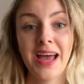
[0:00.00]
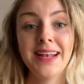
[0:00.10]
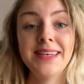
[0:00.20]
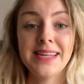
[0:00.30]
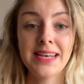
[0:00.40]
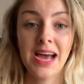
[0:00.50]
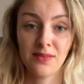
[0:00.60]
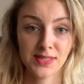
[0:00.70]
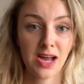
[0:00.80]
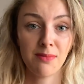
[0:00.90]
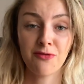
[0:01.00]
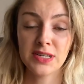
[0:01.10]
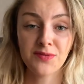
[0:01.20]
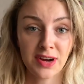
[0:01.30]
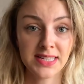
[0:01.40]
and didn't have time for
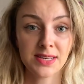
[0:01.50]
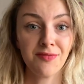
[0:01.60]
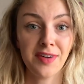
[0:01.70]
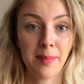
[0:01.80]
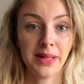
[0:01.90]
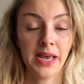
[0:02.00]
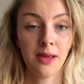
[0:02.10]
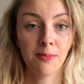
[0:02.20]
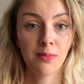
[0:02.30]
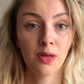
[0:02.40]
his friends and family.